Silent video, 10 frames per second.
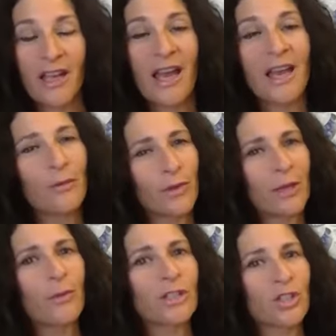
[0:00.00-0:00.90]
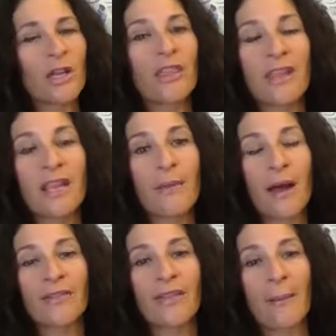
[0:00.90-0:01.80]
And I really want you to think
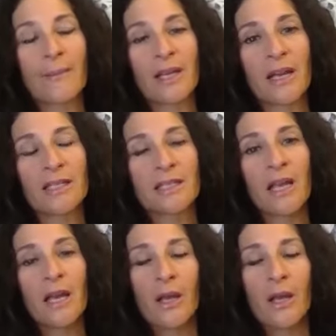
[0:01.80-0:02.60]
about that, because